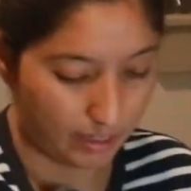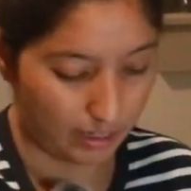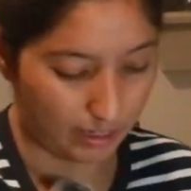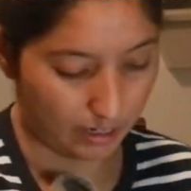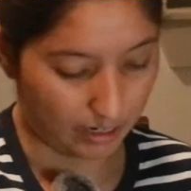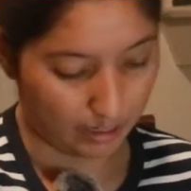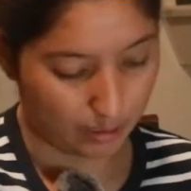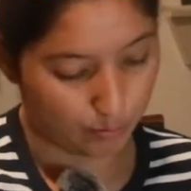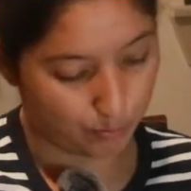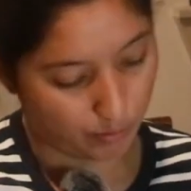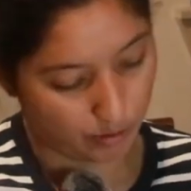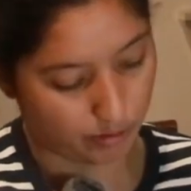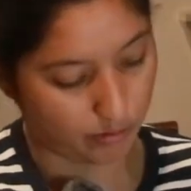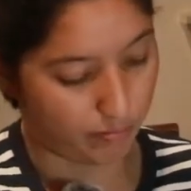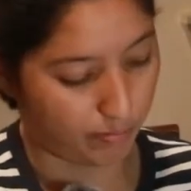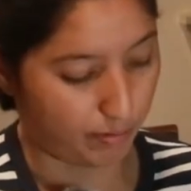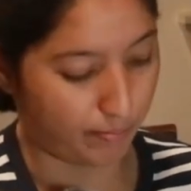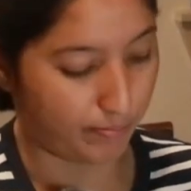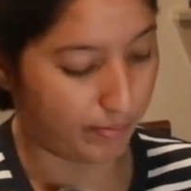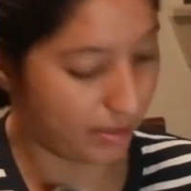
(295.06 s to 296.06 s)
And as part of
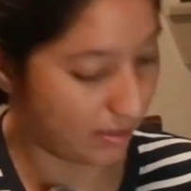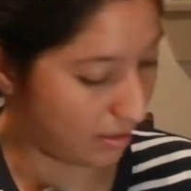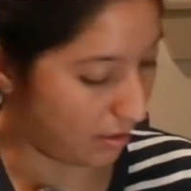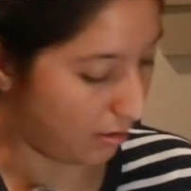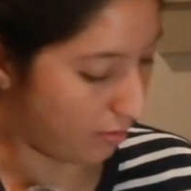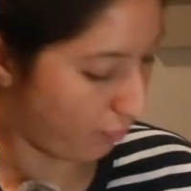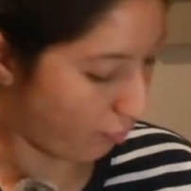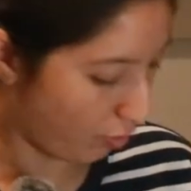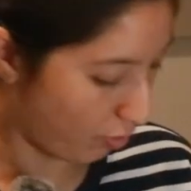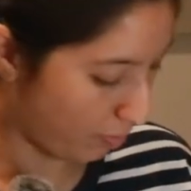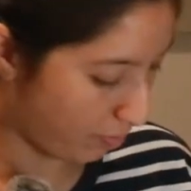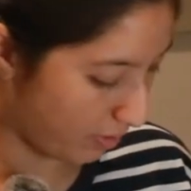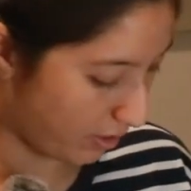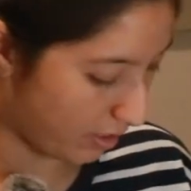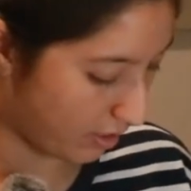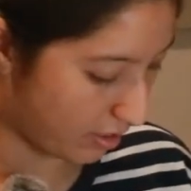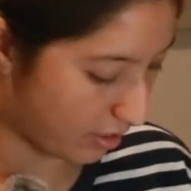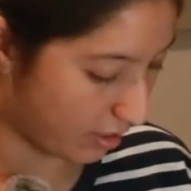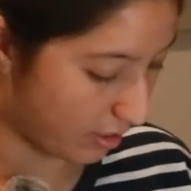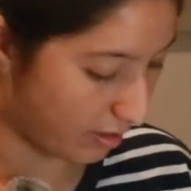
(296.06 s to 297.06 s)
my business
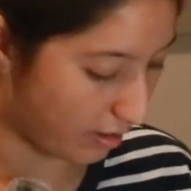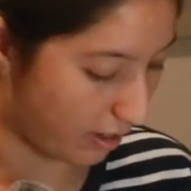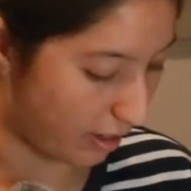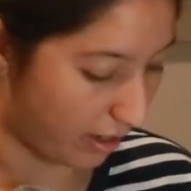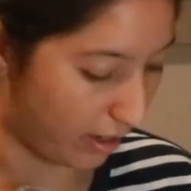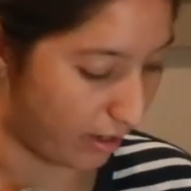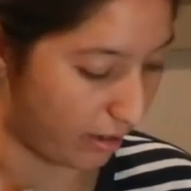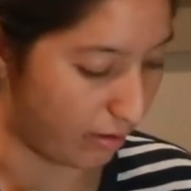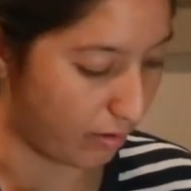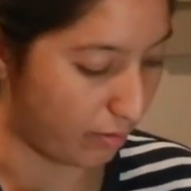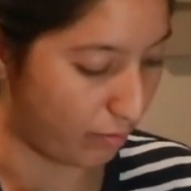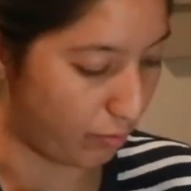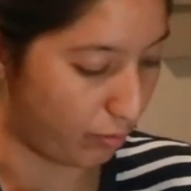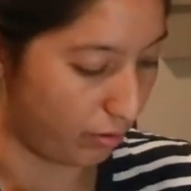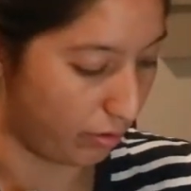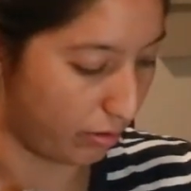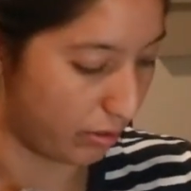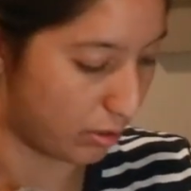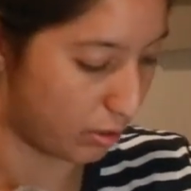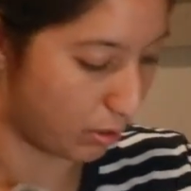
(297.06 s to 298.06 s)
format, I will